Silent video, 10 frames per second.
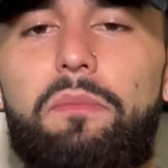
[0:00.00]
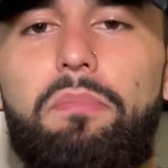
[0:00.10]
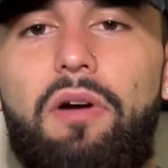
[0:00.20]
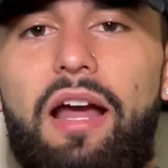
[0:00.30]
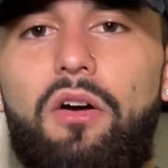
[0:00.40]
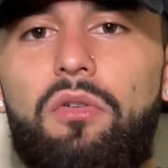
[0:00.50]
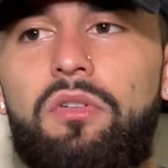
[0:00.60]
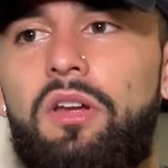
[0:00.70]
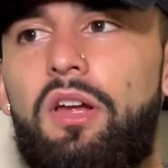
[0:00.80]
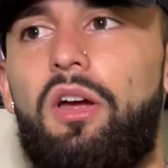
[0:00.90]

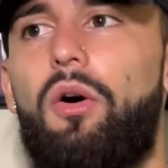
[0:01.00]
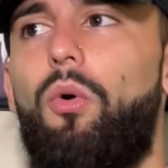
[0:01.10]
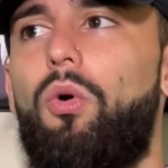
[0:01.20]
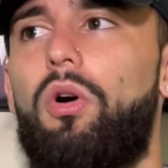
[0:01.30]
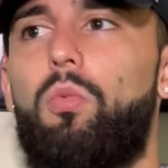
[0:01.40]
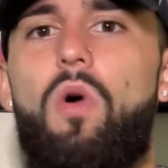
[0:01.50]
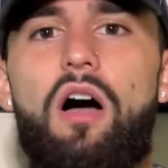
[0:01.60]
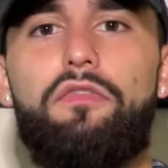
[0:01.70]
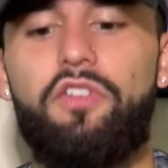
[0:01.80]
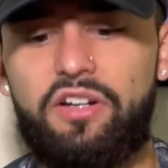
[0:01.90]
Brown or
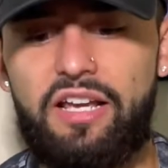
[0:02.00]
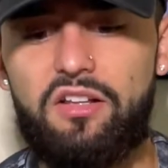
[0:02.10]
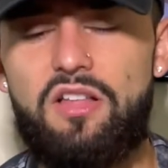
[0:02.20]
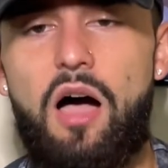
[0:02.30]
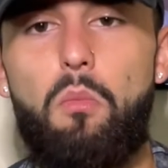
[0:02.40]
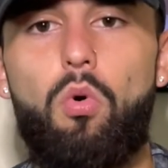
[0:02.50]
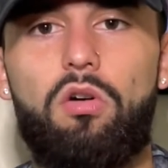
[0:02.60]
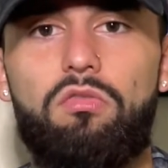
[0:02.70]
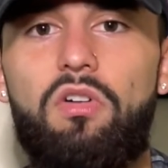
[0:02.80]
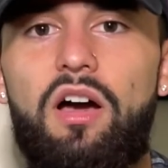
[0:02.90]
Watford get a lot
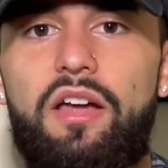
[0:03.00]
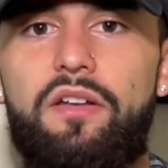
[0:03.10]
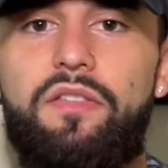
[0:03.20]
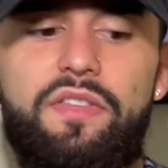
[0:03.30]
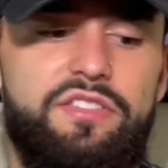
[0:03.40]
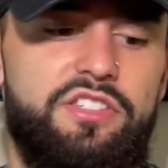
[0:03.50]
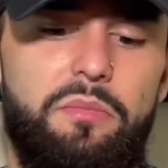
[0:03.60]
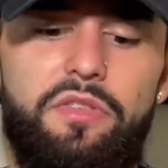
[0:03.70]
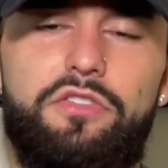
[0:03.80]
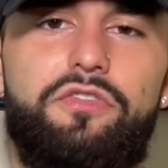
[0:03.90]
more run than
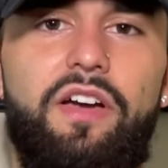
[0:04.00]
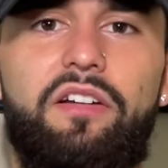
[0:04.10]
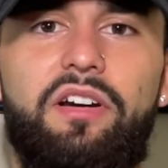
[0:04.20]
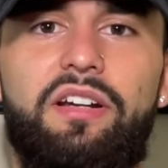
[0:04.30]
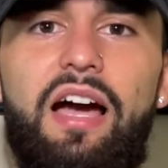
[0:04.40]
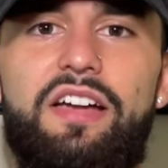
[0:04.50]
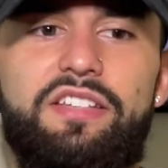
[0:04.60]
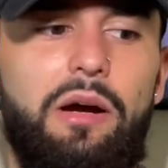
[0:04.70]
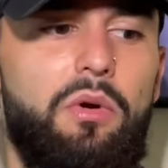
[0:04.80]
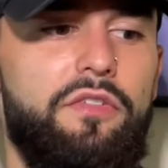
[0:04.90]
some of those veteran guys.
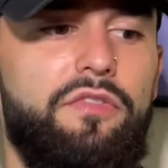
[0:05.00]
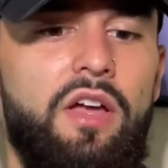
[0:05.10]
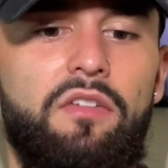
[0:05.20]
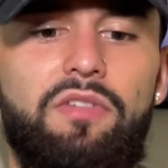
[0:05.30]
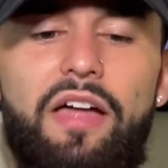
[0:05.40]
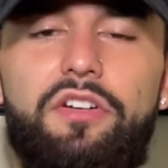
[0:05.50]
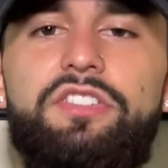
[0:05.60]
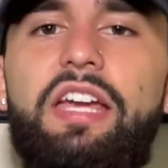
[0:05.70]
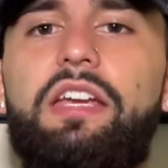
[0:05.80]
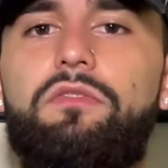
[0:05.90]
Like, I would have rather
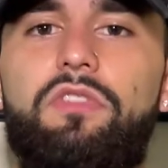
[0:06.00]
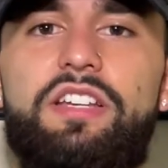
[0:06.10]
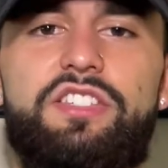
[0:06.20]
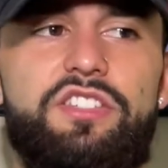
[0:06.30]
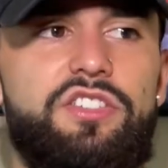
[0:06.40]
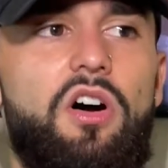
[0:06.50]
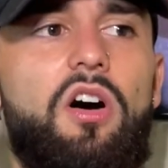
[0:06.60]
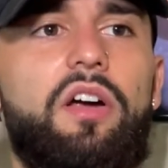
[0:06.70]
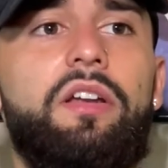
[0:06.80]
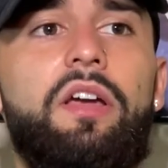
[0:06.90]
taken risks
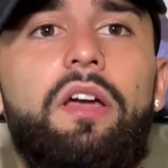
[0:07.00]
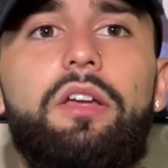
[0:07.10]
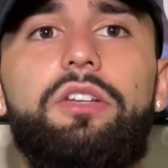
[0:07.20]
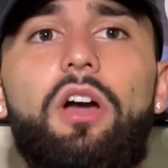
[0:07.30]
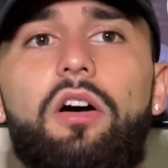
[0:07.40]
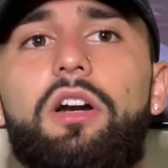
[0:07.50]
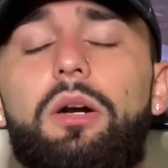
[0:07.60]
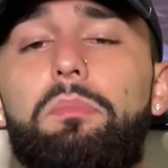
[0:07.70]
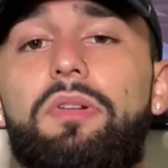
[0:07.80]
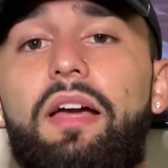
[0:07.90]
on
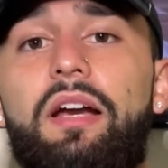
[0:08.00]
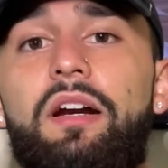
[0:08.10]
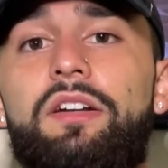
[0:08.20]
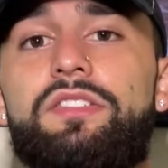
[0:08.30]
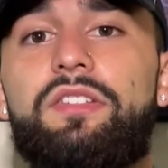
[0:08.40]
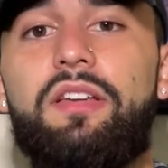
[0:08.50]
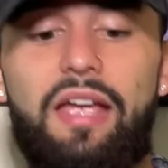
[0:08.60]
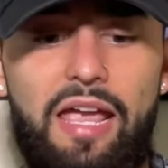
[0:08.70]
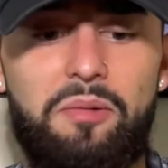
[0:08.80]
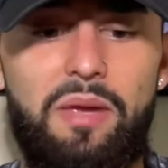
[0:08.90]
younger players
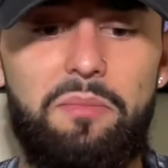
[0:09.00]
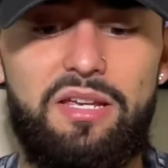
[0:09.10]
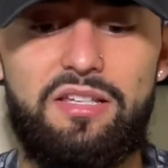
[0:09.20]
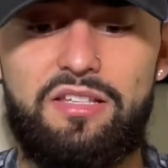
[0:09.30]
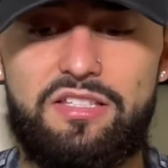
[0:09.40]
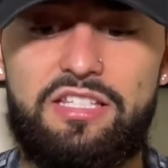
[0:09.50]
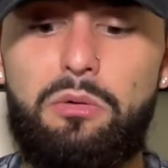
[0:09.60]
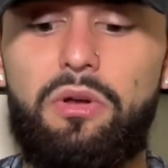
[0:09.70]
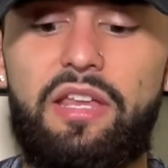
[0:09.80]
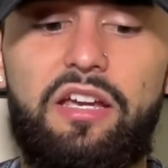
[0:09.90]
and maybe see
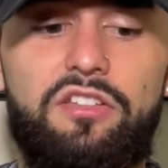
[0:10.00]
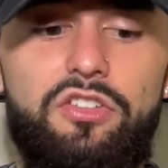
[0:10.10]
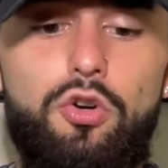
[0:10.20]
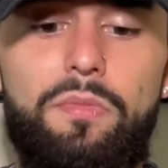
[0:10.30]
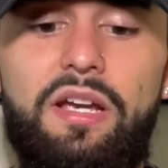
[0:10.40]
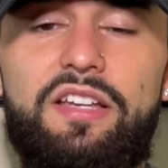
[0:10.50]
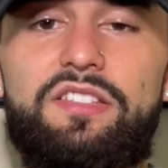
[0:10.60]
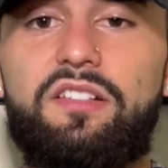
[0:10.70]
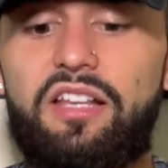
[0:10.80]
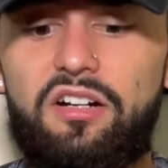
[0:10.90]
what they could do,
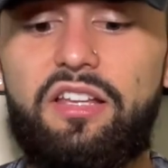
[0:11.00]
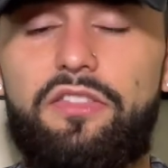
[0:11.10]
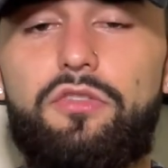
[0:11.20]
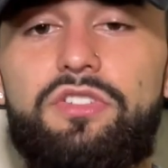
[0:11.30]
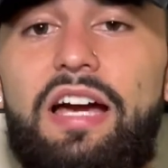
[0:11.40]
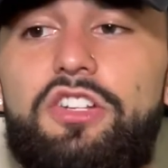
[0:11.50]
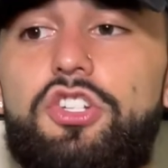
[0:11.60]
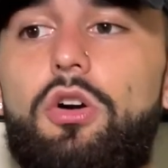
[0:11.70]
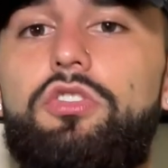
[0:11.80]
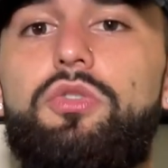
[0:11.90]
because literally those guys
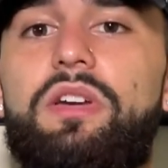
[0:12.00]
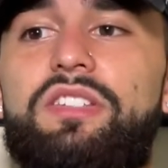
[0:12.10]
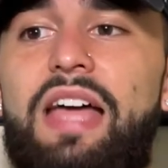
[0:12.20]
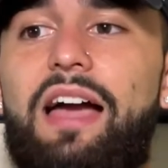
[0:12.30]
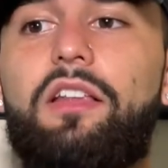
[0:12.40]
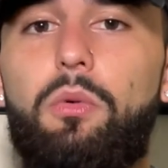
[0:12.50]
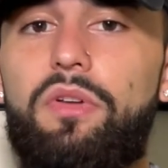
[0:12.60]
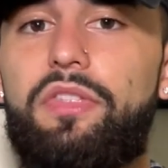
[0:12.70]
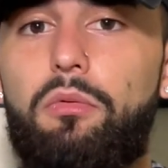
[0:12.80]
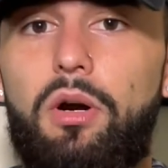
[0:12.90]
showed you exactly
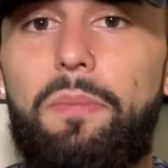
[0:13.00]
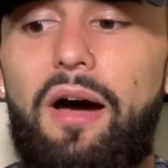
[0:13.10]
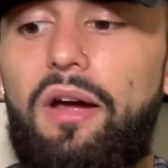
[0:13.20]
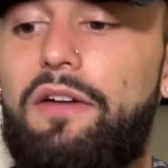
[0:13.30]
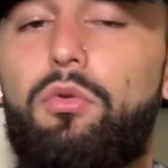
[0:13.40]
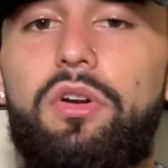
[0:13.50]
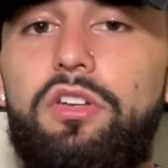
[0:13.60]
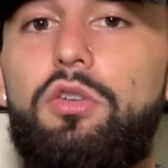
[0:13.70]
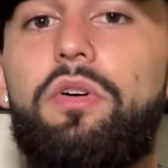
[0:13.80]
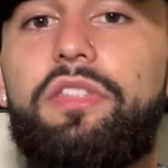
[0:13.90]
what they were about. Everyone
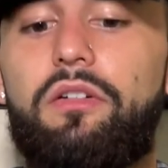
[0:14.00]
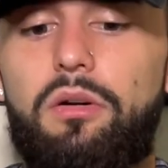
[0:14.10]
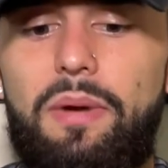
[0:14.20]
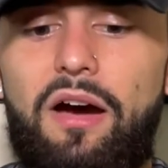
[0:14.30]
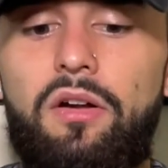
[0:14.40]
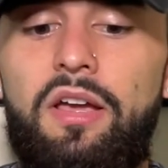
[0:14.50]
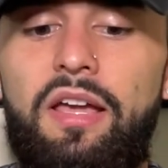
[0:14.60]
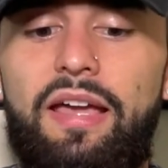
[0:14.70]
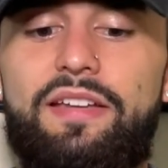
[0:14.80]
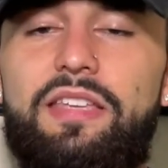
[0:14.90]
knew what they were about,
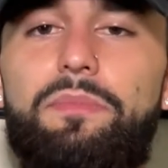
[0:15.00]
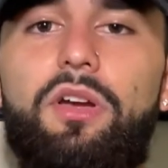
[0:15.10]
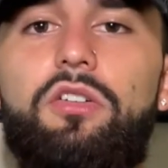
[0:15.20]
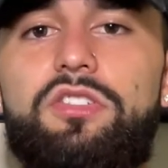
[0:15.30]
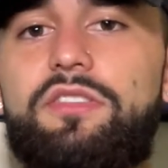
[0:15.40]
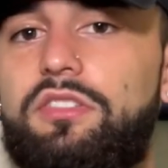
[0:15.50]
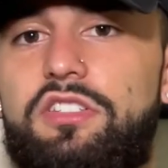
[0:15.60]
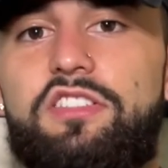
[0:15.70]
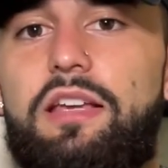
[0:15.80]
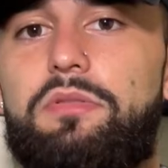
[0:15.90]
except they all just looked a
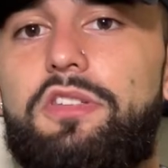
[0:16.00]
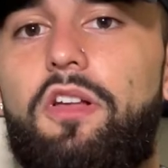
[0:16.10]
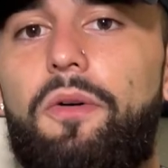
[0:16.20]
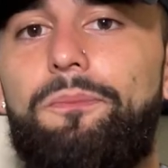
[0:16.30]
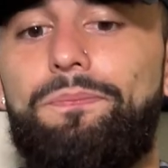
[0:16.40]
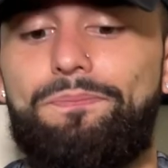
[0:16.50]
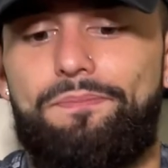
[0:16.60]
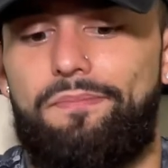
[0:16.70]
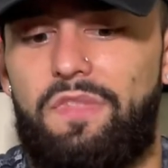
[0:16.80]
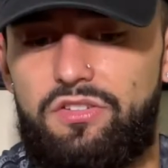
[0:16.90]
step slow.
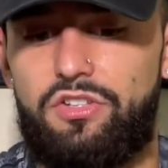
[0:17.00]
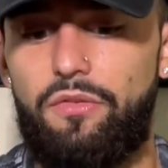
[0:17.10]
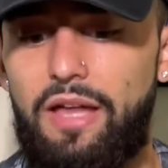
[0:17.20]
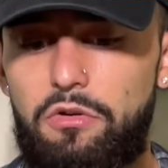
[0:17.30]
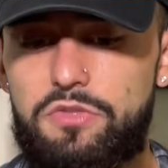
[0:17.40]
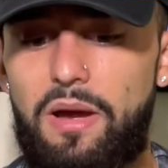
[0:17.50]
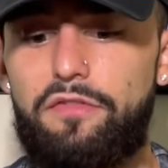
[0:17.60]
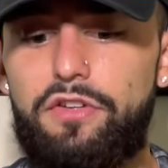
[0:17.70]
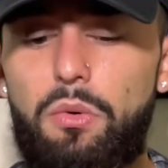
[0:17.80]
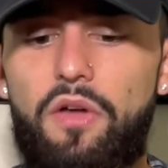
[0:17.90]
So that was my
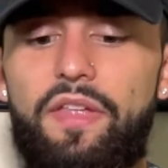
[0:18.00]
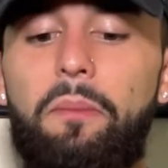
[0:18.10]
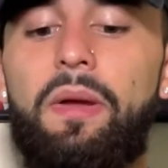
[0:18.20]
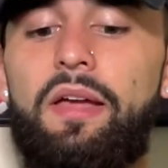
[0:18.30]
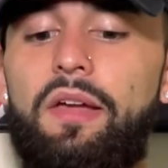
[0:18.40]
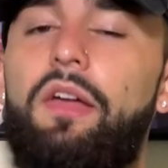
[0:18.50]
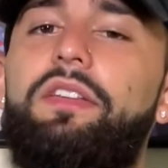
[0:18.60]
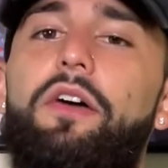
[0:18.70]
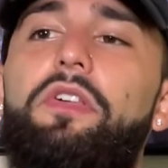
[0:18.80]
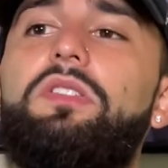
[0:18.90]
view on them.
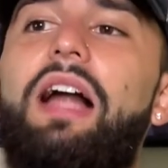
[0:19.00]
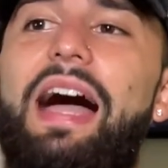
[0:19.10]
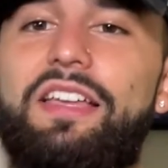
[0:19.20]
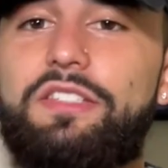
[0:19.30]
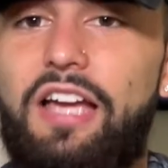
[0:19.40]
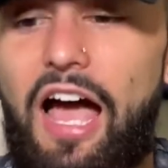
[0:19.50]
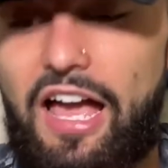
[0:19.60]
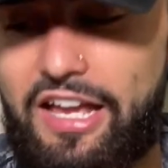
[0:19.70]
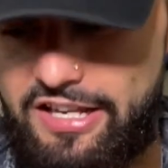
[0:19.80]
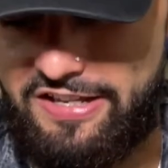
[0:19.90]
Now the last
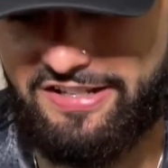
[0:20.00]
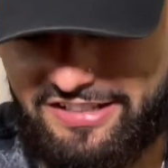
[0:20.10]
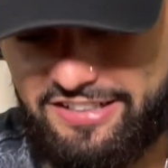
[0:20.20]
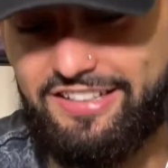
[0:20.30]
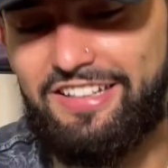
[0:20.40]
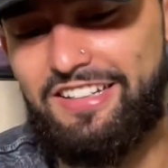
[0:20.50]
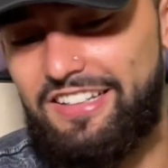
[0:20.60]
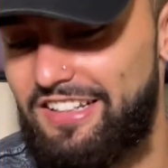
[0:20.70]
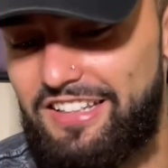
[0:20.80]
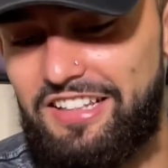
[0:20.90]
guy,
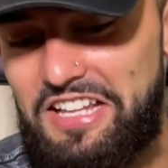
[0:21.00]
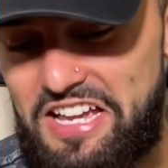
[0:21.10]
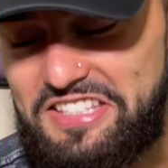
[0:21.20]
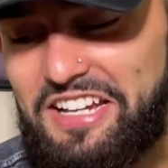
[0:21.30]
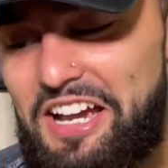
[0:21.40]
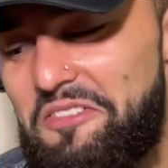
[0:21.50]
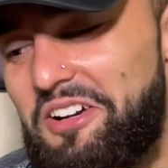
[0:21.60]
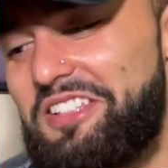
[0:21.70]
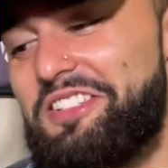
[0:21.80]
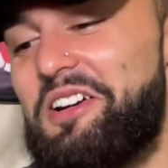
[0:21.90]
I
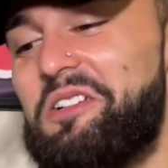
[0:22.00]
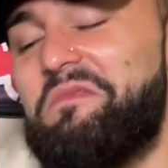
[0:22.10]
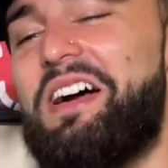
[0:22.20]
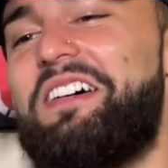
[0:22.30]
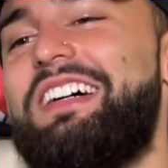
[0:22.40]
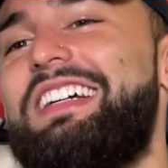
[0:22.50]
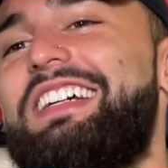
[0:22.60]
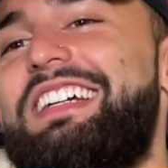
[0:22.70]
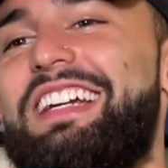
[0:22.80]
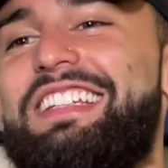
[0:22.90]
want to talk about
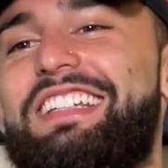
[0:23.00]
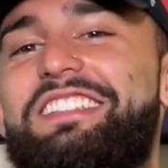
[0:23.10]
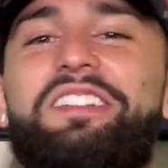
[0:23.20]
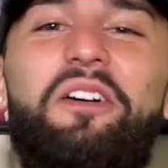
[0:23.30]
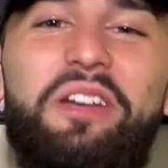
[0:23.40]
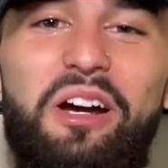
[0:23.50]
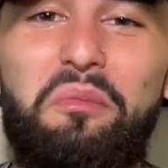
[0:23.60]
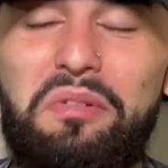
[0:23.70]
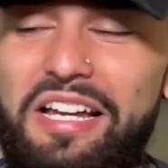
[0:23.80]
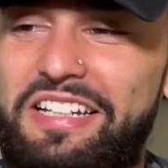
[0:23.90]
is Antonio
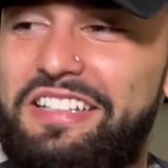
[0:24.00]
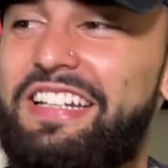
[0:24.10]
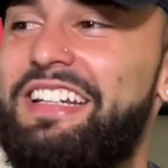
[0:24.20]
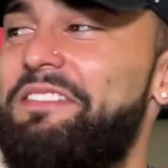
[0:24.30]
Blakeney.